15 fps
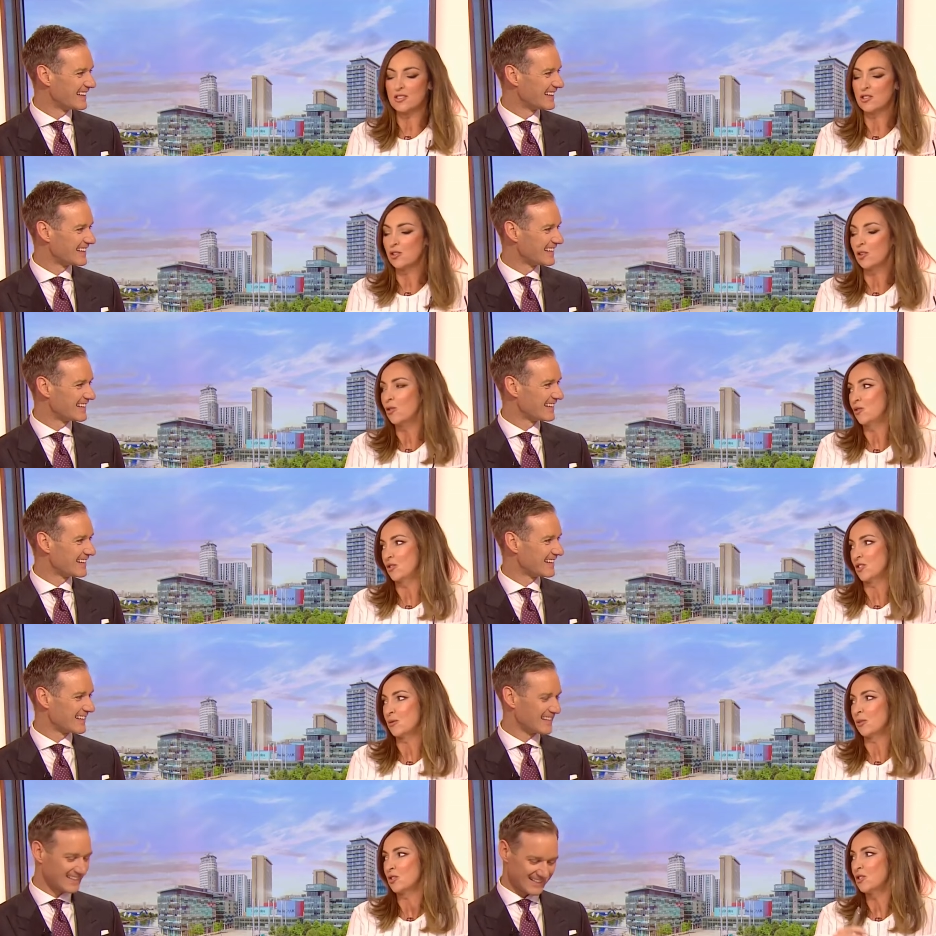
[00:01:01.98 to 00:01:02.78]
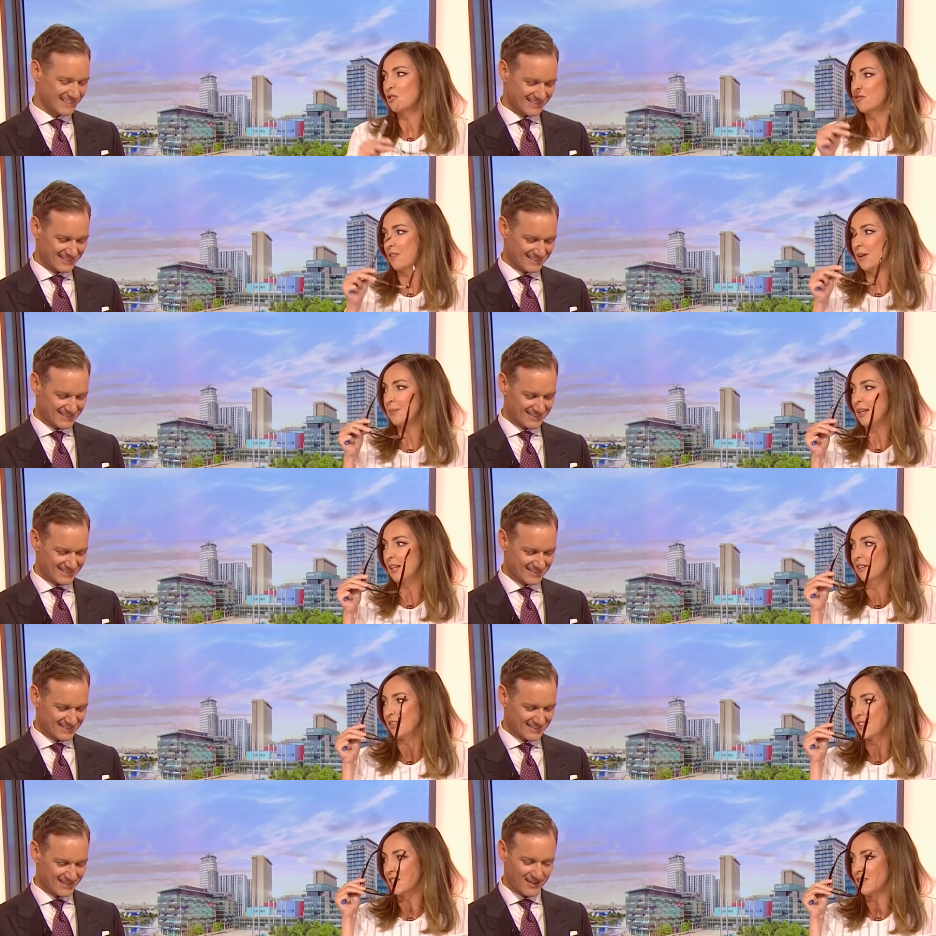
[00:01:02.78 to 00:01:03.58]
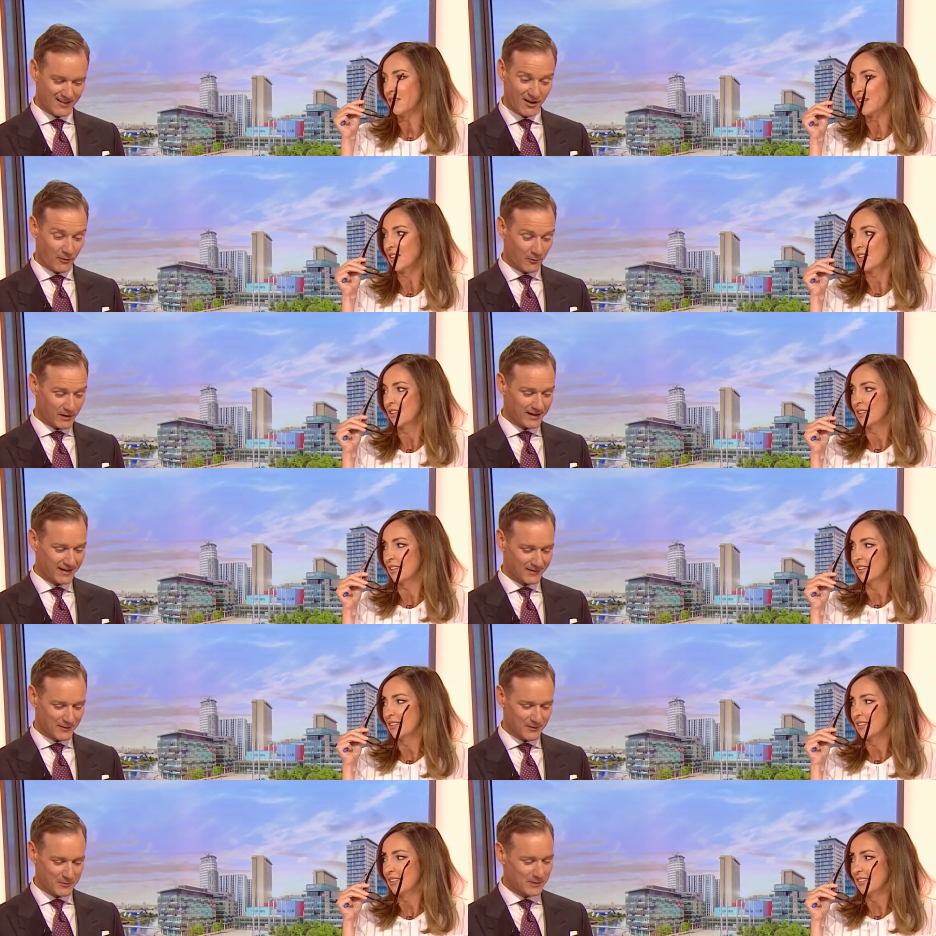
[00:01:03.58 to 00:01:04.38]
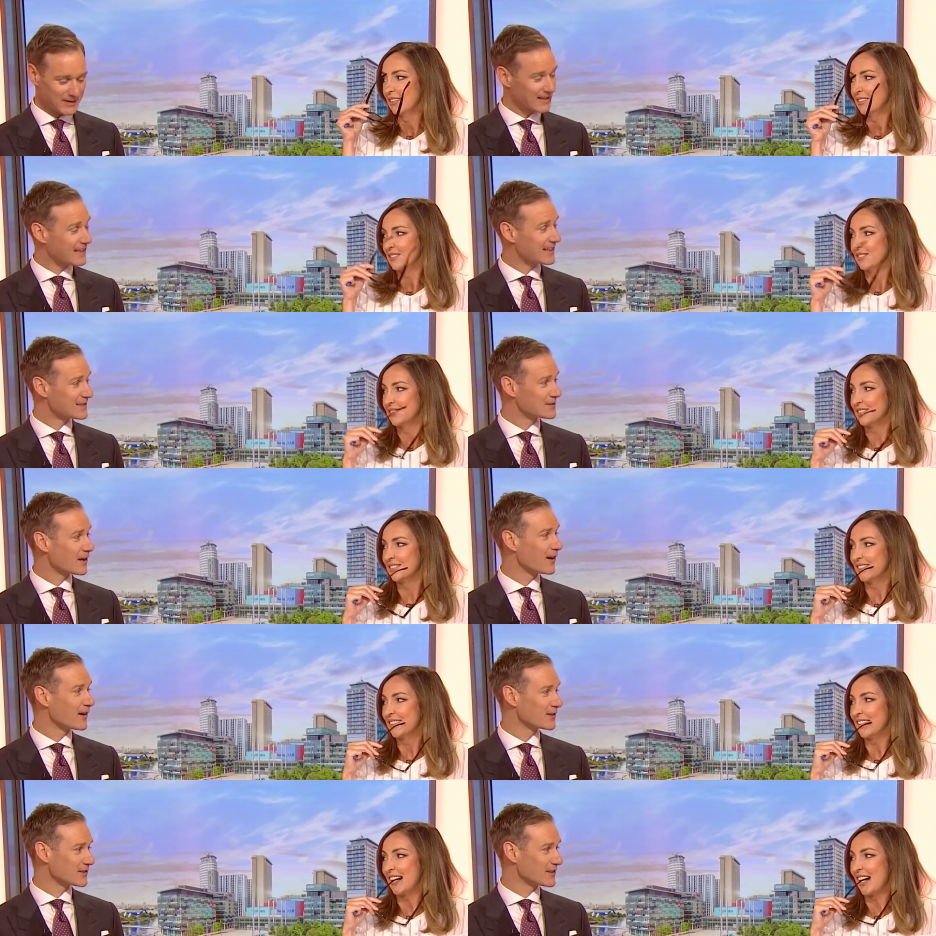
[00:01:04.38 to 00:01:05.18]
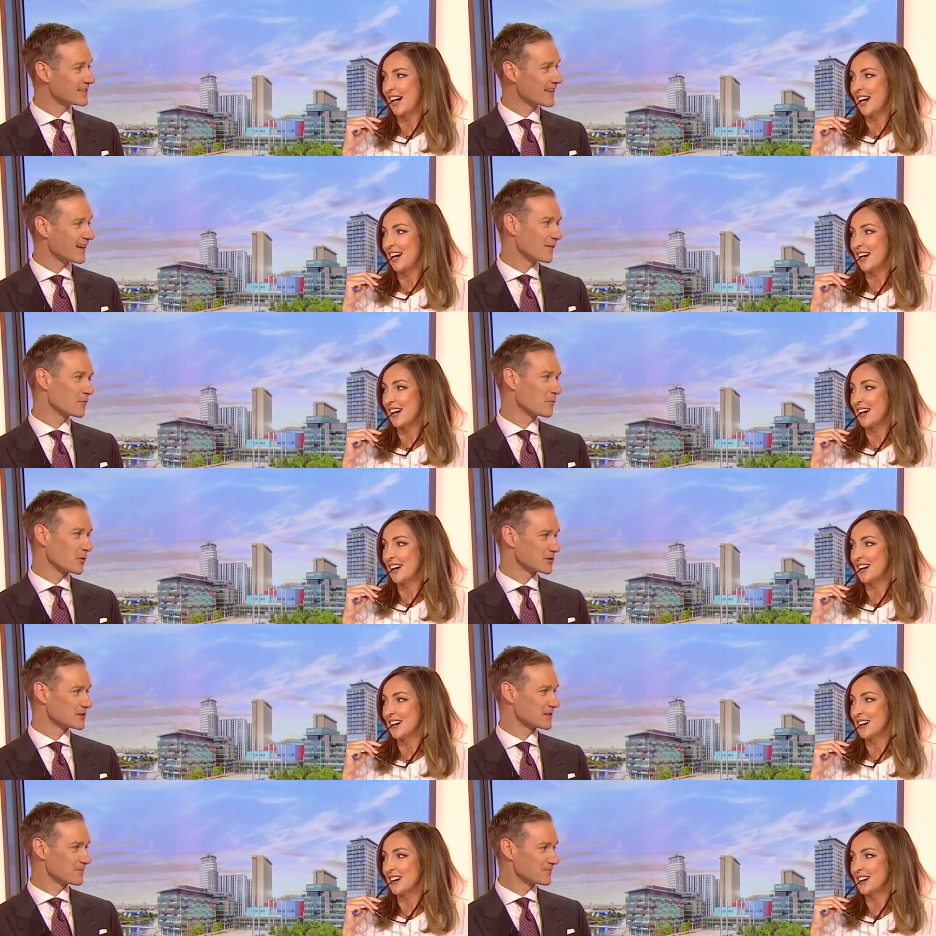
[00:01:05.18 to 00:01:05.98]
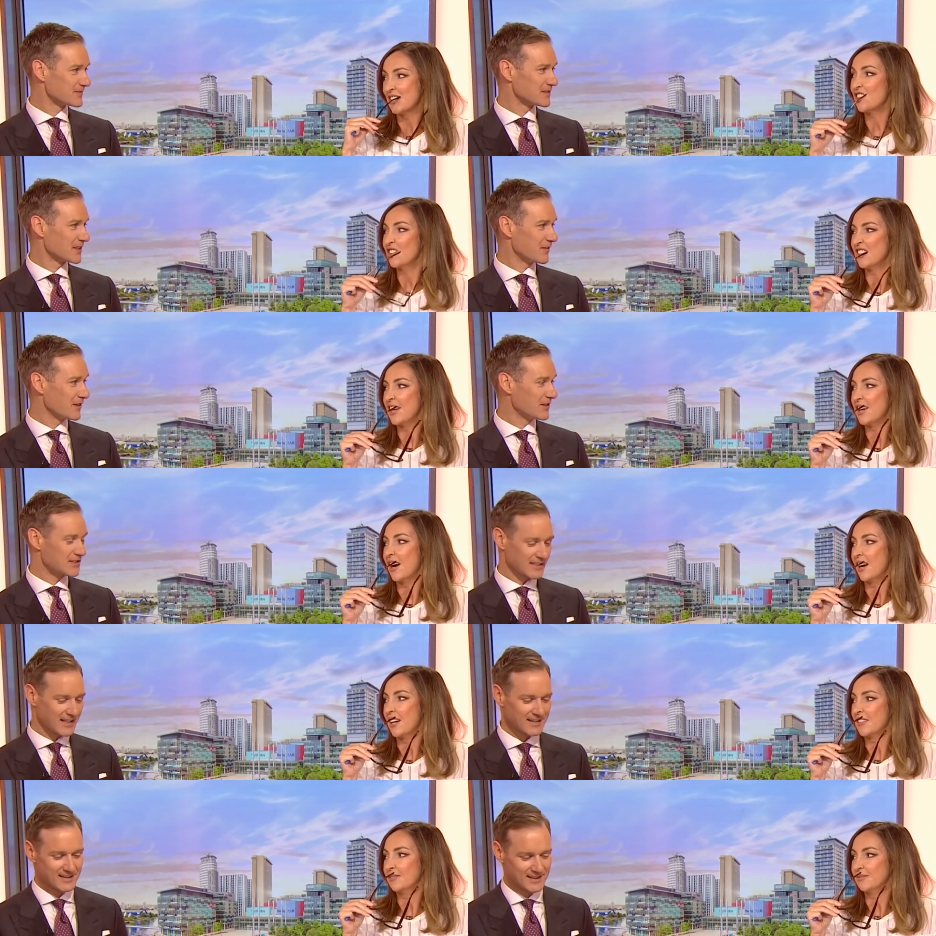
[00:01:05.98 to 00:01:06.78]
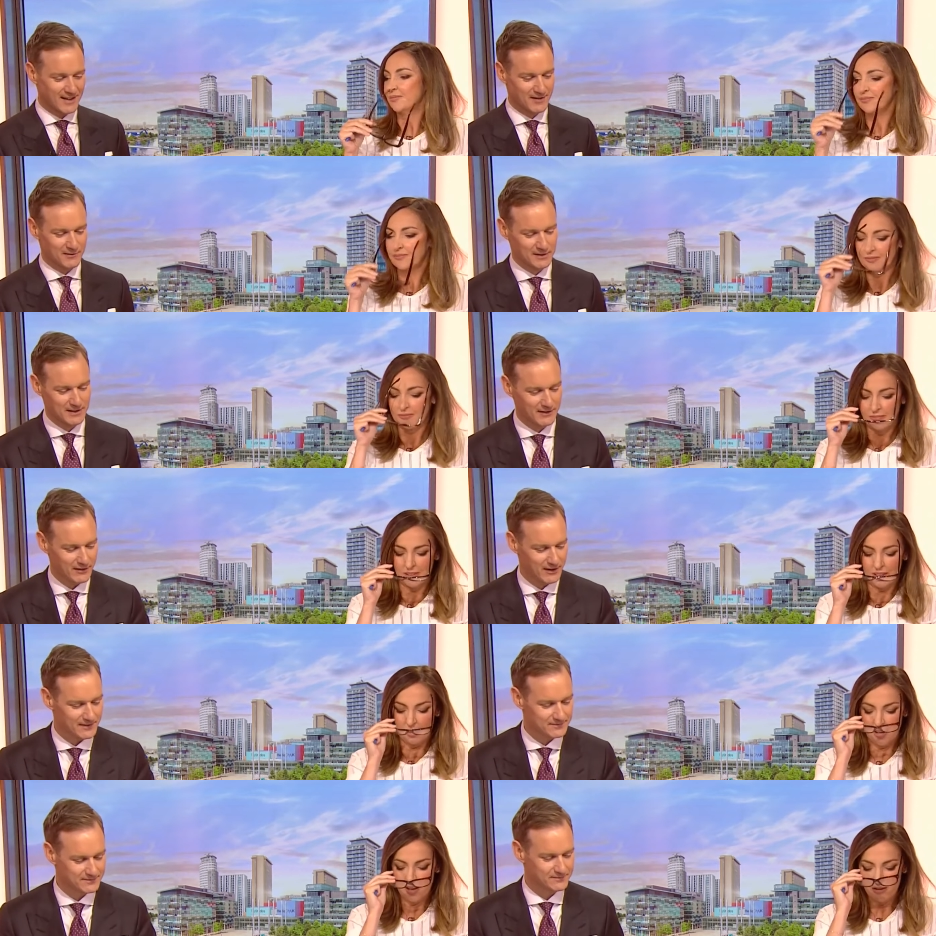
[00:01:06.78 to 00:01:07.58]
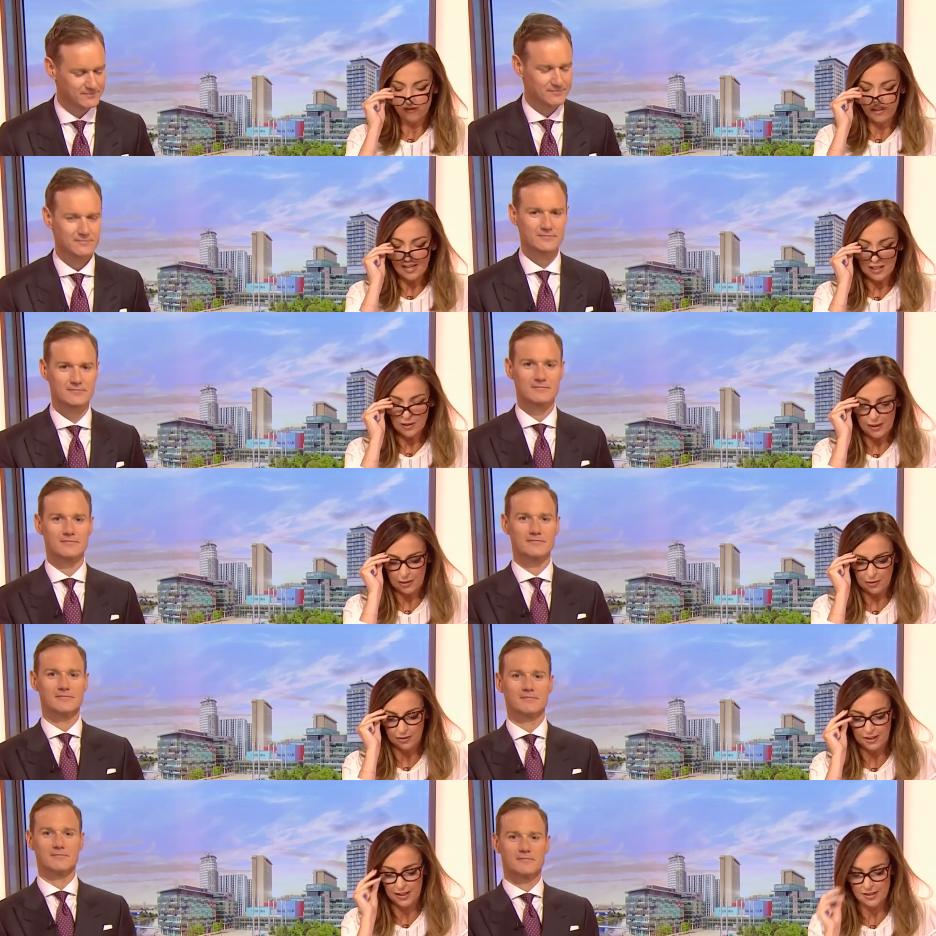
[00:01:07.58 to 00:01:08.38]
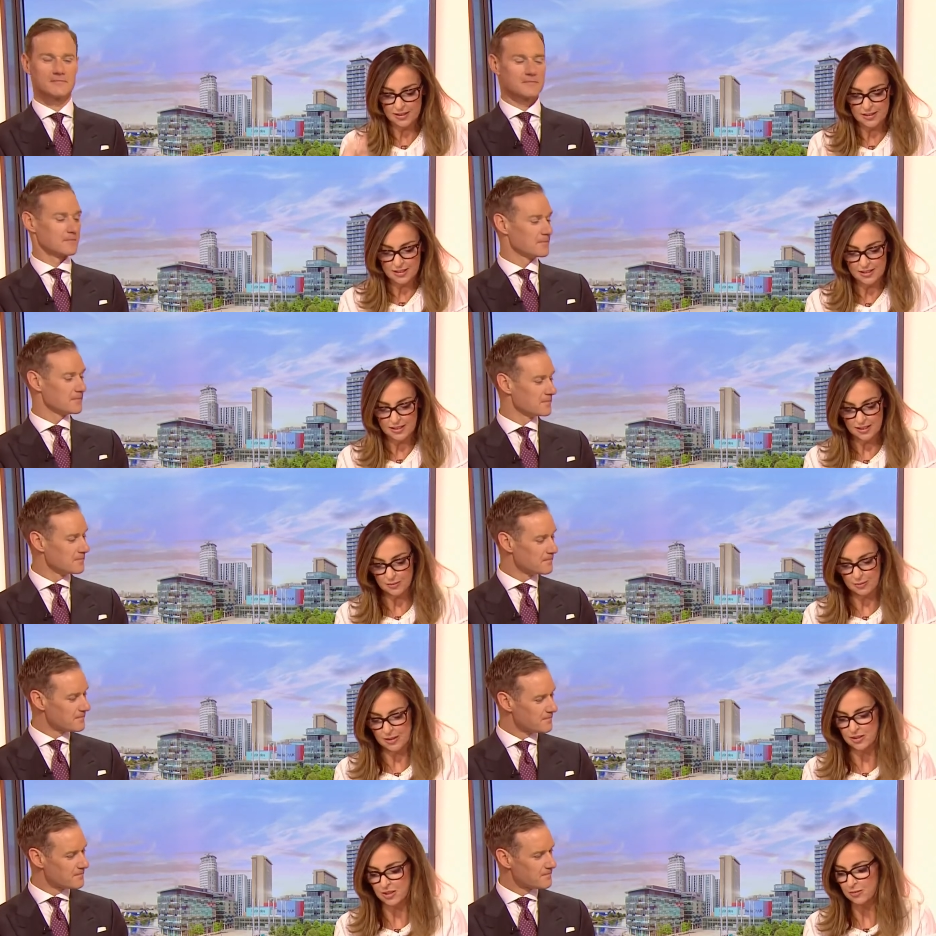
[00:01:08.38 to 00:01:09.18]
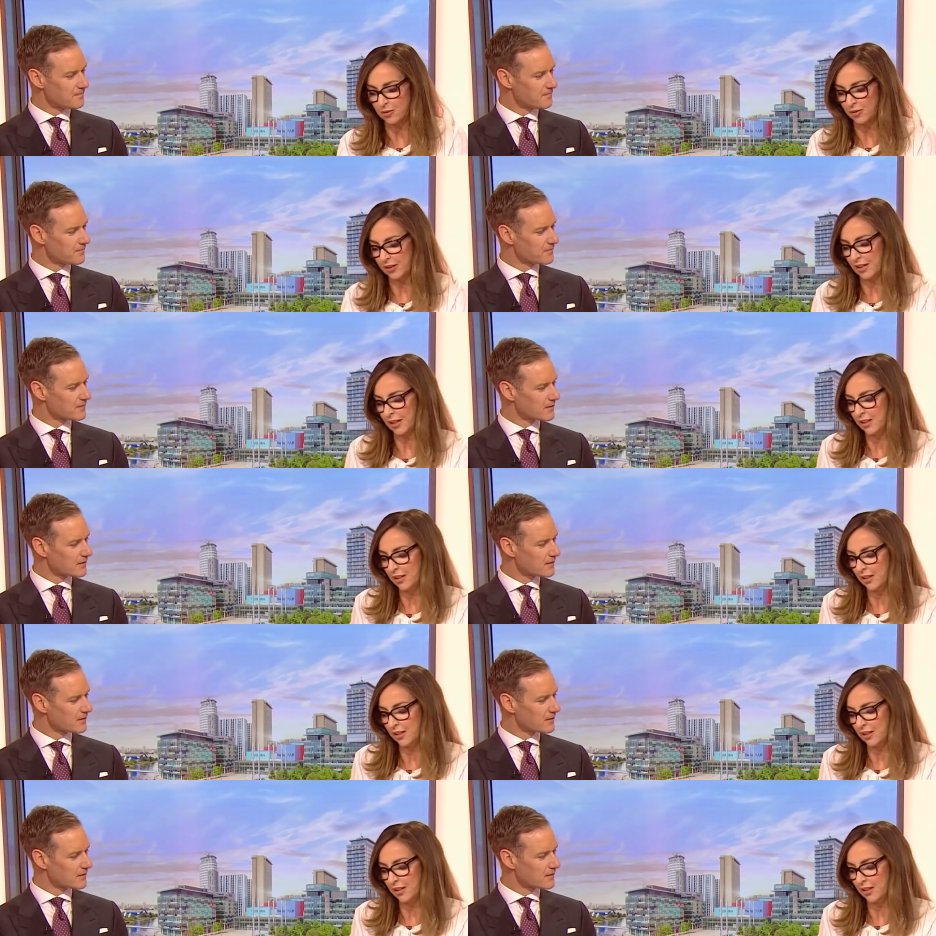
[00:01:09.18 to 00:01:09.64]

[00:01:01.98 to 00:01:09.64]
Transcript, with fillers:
Speaker 1: it's gorgeous to watch. Your family love it, don't they? Uh,
Speaker 2: we, we, it is our sit-down, watch the Sunday TV night. together. Yeah, we love it.
Speaker 1: Uh, really quick on here. This is in The Express this morning. I